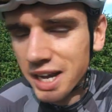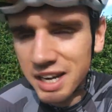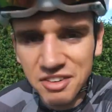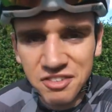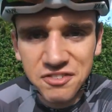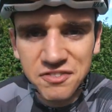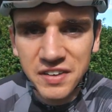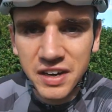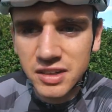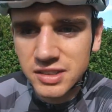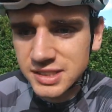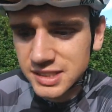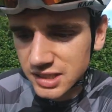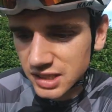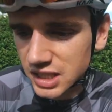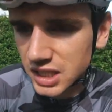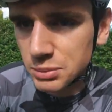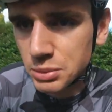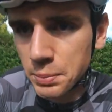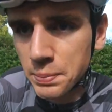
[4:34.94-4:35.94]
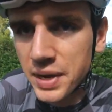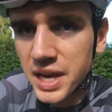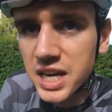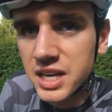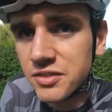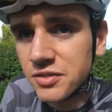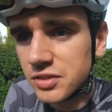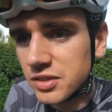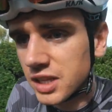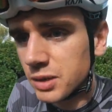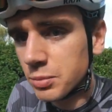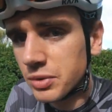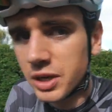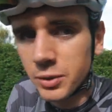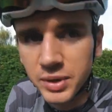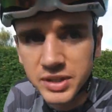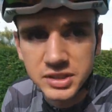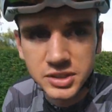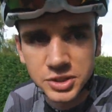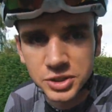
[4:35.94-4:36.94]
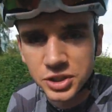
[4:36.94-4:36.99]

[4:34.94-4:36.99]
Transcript: and it felt a little bit painful then when I went to